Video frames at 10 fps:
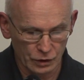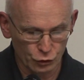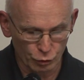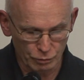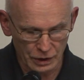
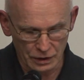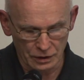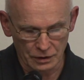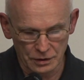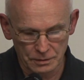into
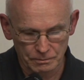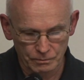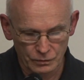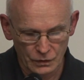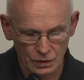being
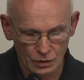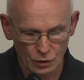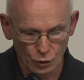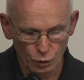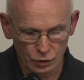
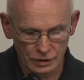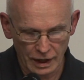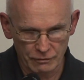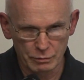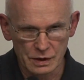would
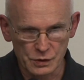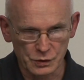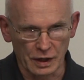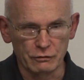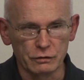have been
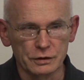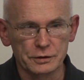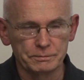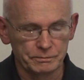stifled.